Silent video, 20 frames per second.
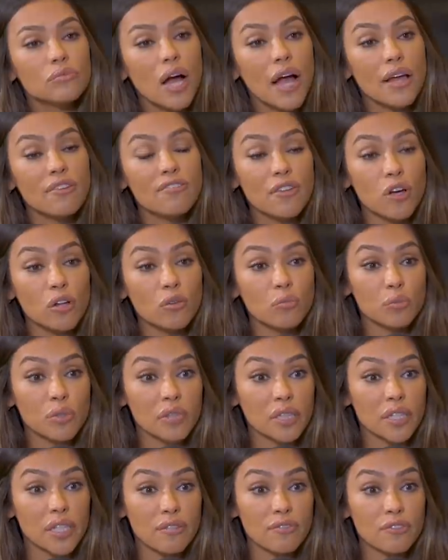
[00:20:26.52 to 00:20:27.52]
I felt
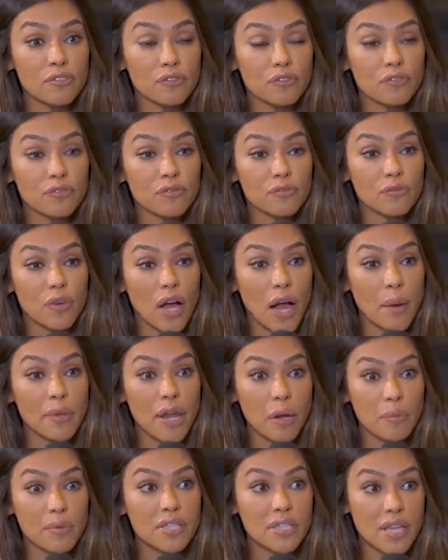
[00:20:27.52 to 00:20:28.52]
relieved. I
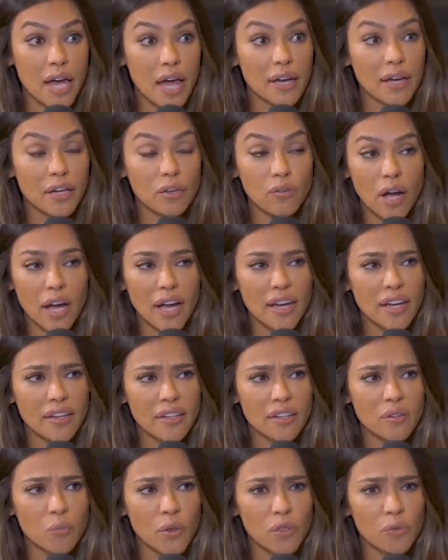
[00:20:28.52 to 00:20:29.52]
mean, I was sad. I cried. I
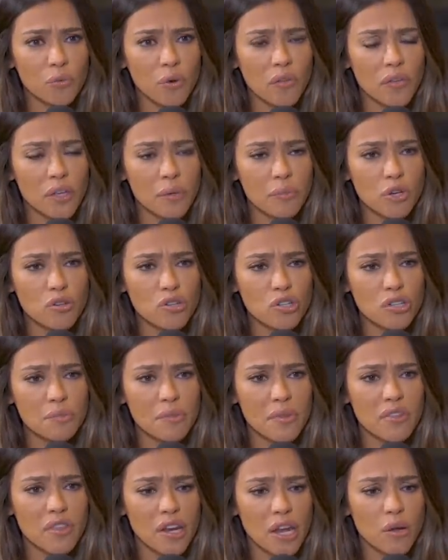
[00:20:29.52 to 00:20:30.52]
didn't went through all the
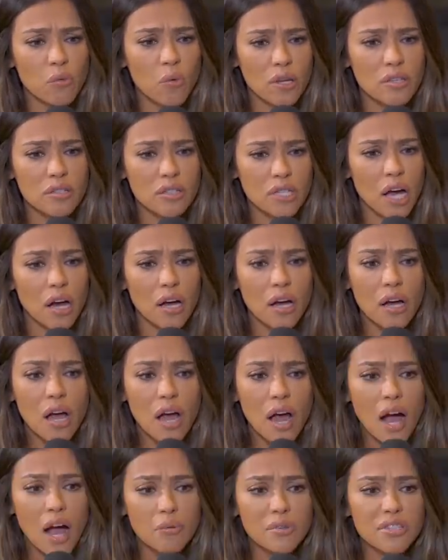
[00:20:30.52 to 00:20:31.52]
emotions, but then I was, yeah,
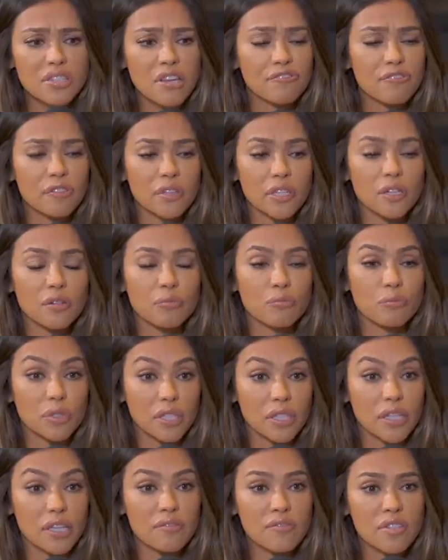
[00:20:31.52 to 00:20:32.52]
I was definitely
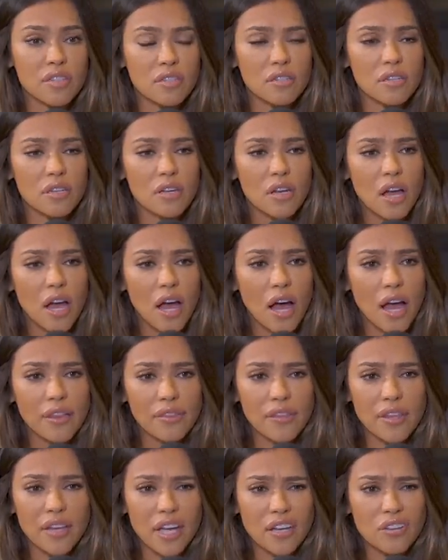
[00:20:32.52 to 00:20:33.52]
relieved. And I
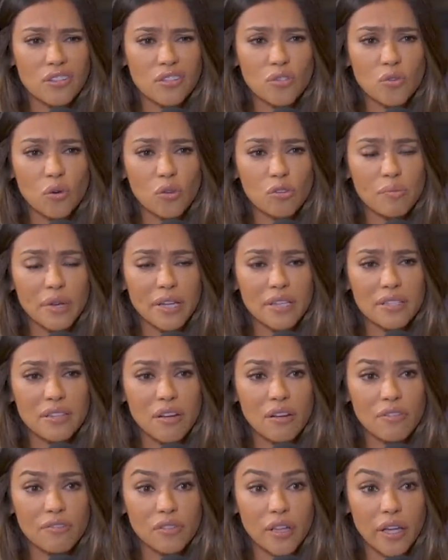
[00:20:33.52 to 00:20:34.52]
think I just told
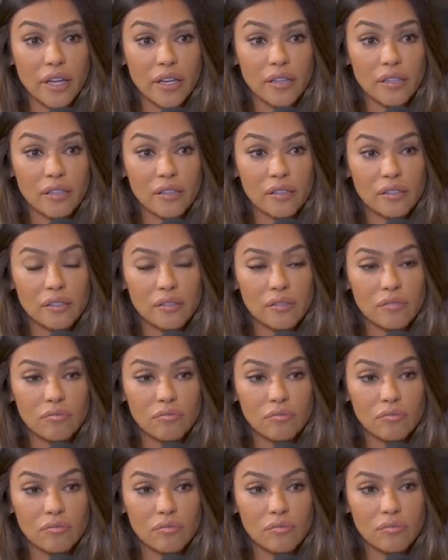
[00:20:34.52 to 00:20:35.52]
myself, like,
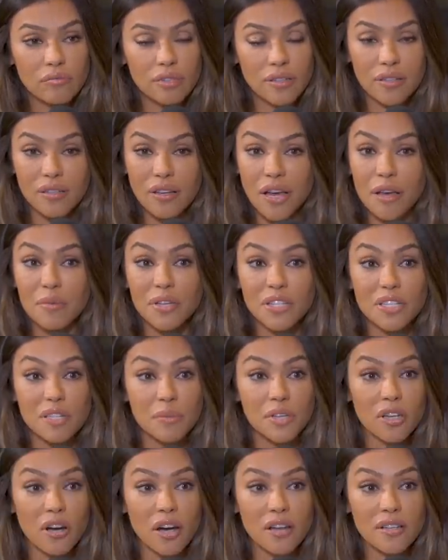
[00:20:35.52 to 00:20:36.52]
I mean, to
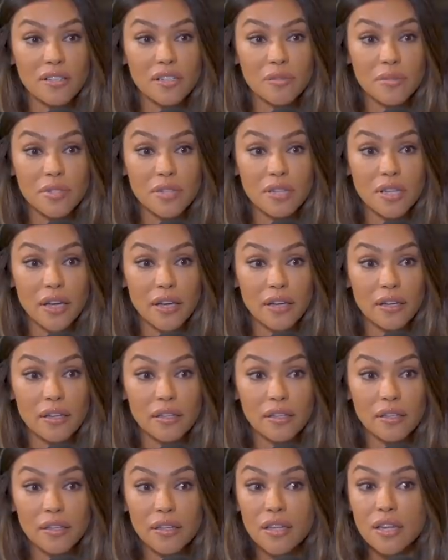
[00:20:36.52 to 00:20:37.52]
be honest, it was
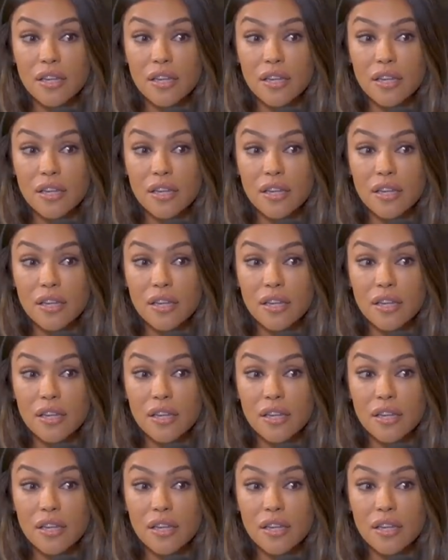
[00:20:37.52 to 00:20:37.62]
like,